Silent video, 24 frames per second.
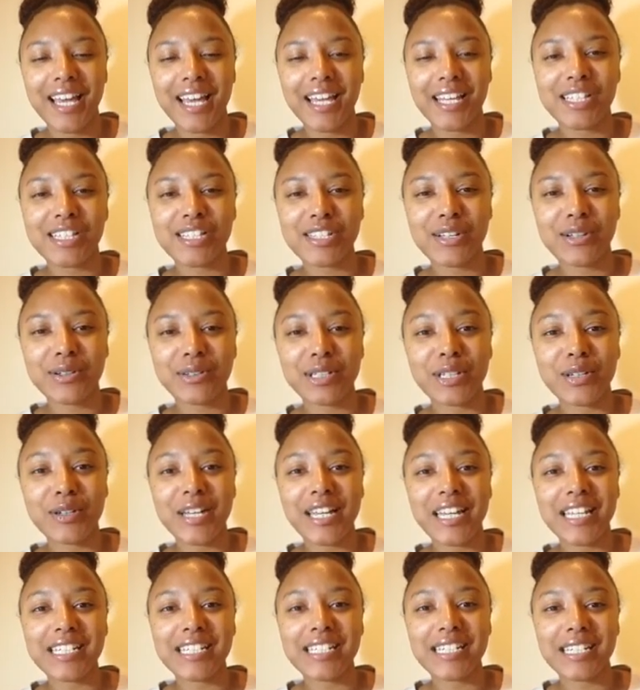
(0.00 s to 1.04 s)
So
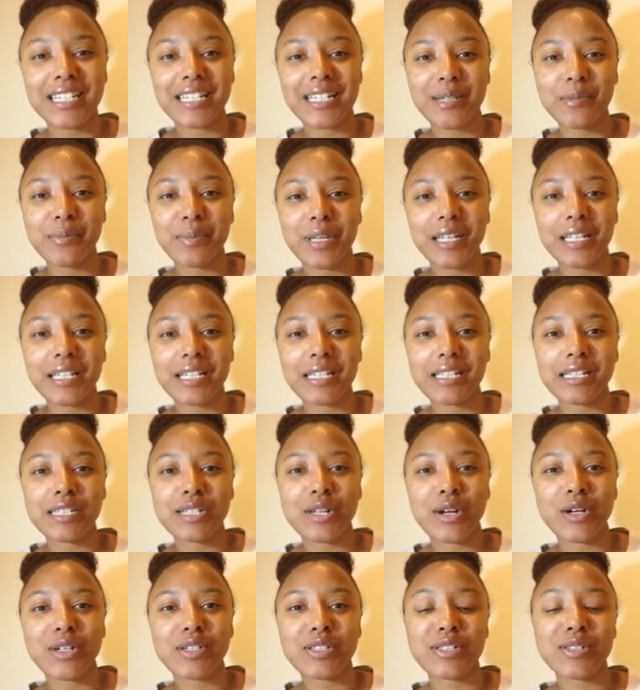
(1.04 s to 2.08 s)
location independence
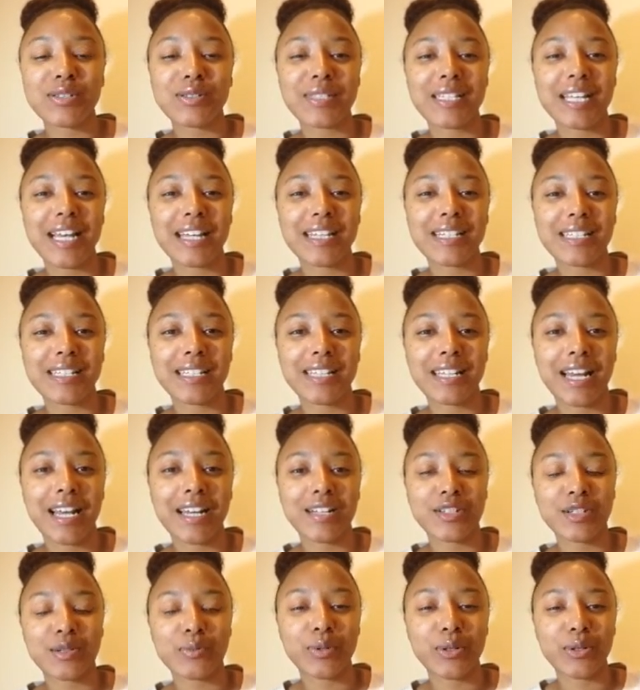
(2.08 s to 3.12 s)
also ties in
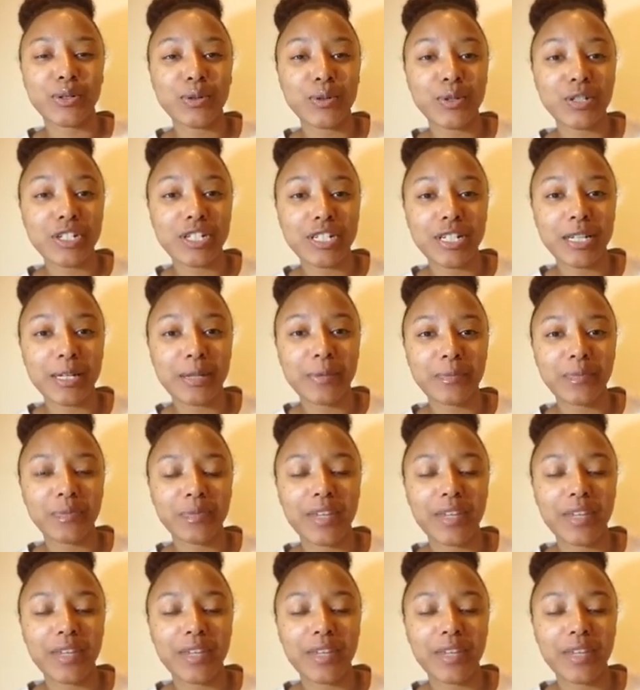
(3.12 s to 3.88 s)
entrepreneurship